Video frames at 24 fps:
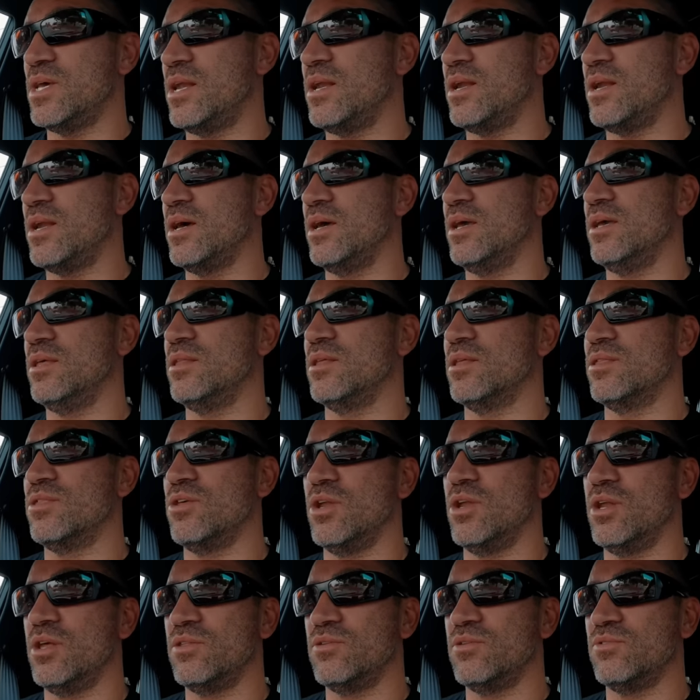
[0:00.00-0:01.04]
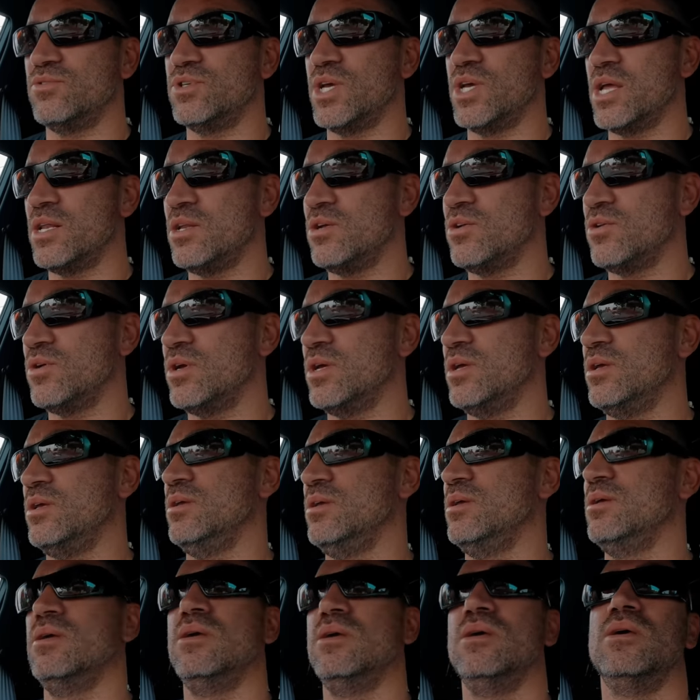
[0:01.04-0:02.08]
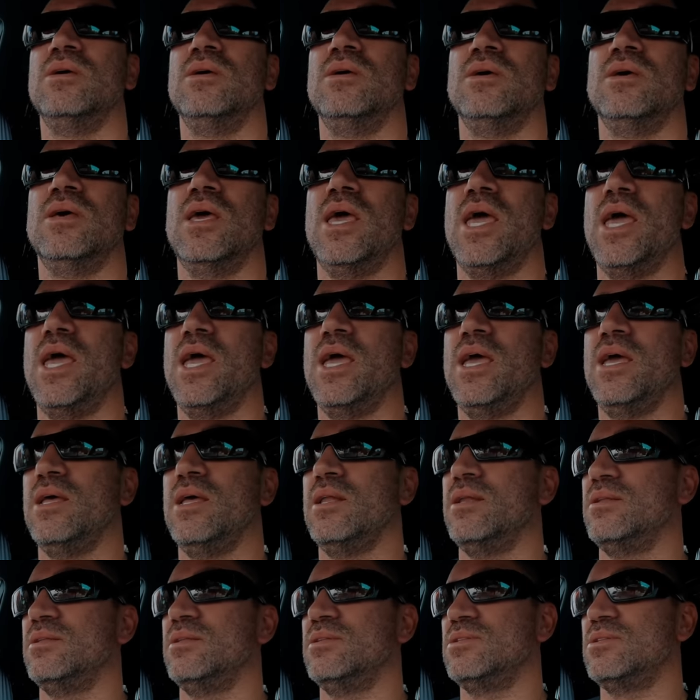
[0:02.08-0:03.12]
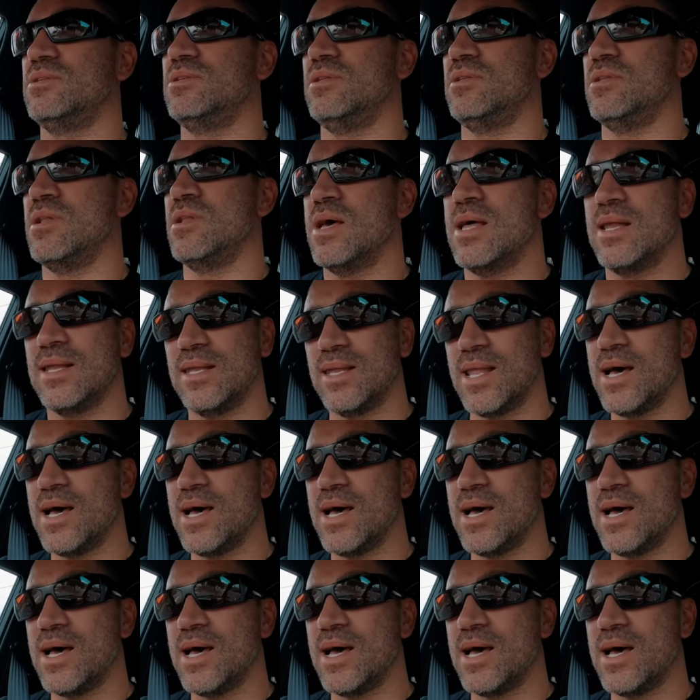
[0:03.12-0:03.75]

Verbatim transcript: My YouTube channel, like I film a lot of it because it's real vlog style, but